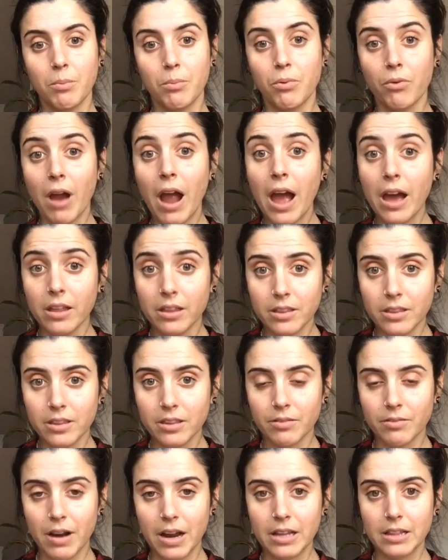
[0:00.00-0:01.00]
breath,
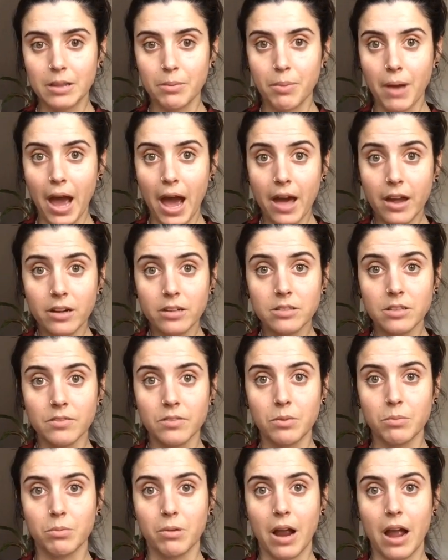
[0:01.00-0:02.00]
right, the patterns
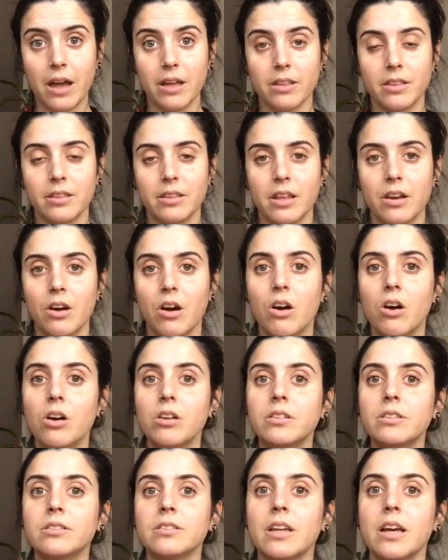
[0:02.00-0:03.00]
of the breath, then
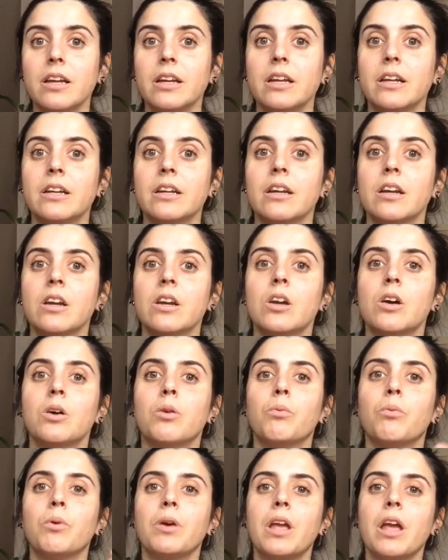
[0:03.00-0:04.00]
all of a sudden
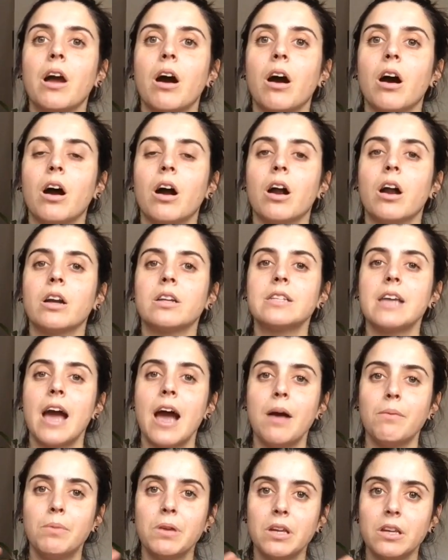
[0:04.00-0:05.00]
we are
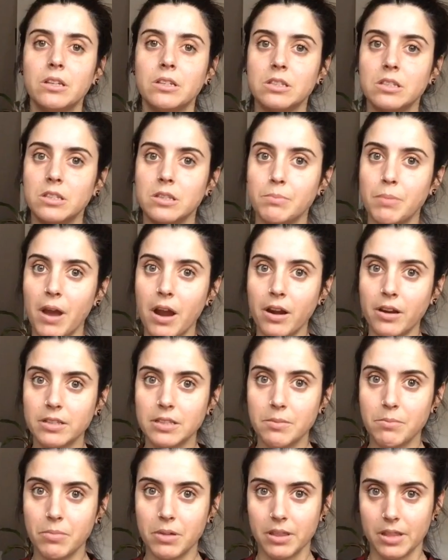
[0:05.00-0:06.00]
tapping into the
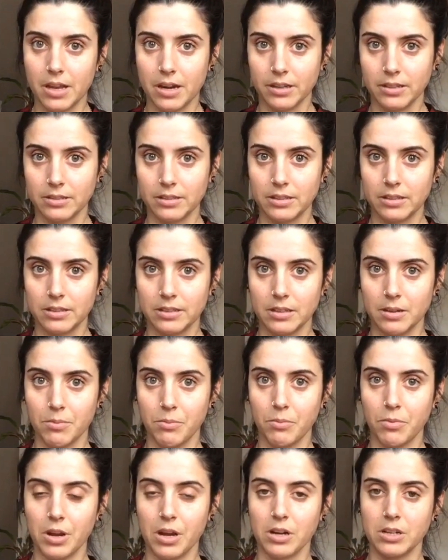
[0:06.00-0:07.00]
parasympathetic
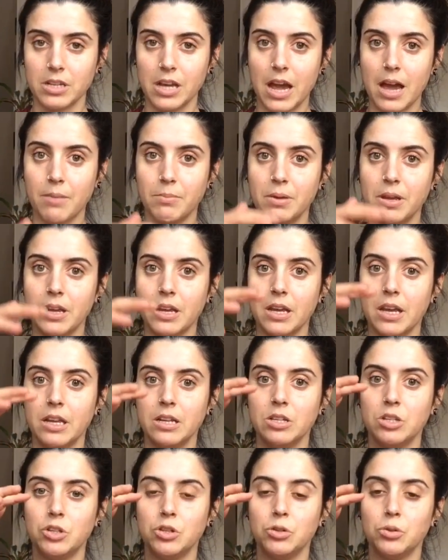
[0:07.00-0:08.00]
system. We are tapping
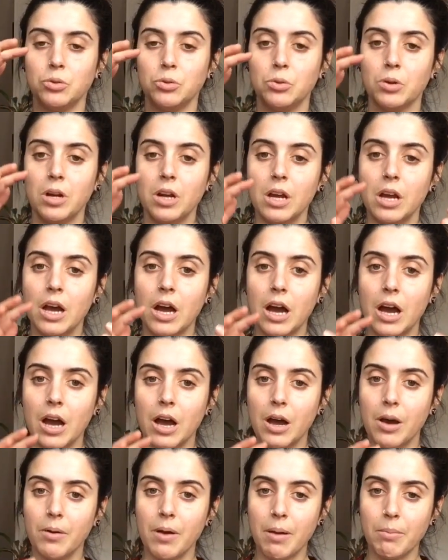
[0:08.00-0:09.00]
into
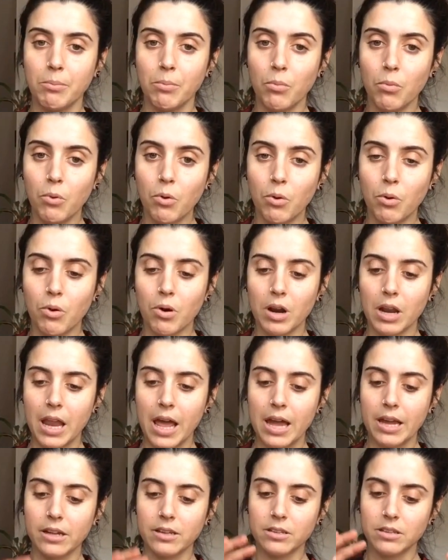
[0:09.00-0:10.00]
a more
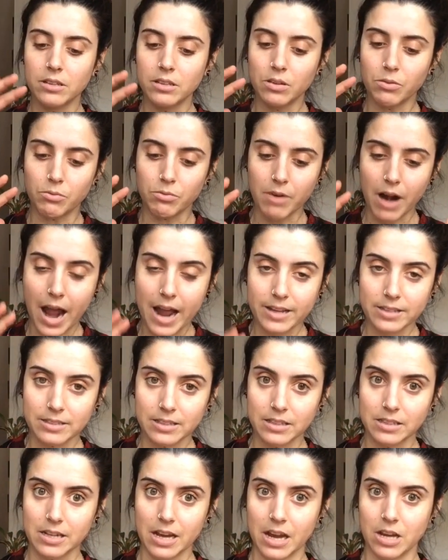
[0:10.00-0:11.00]
like rest
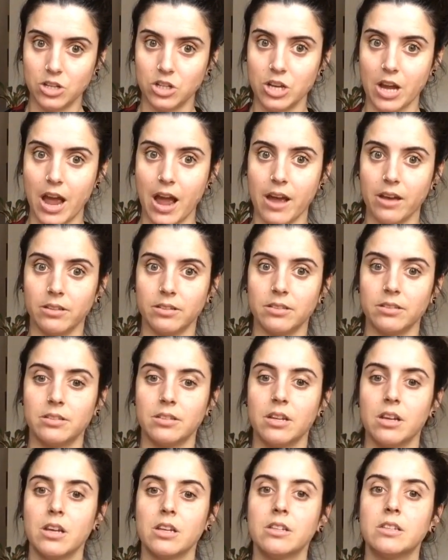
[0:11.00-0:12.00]
and
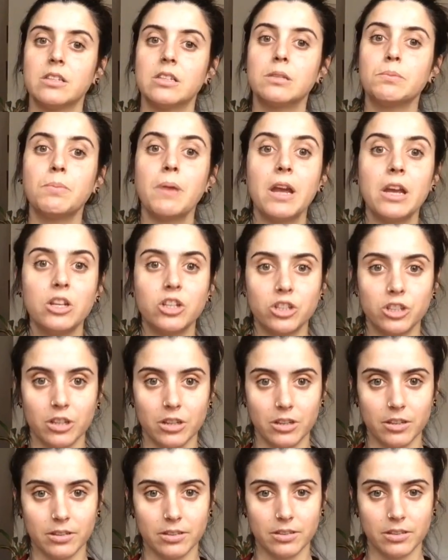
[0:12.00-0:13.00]
digest,
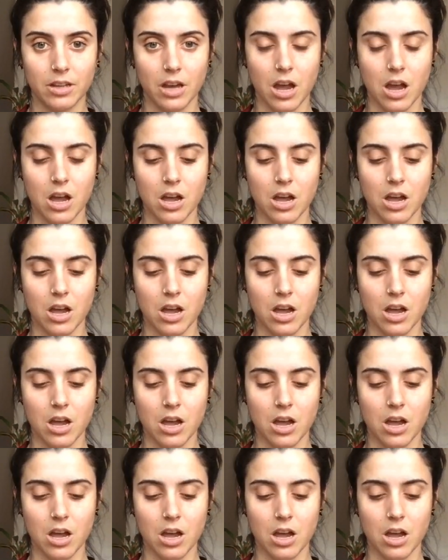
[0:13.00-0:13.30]
spacious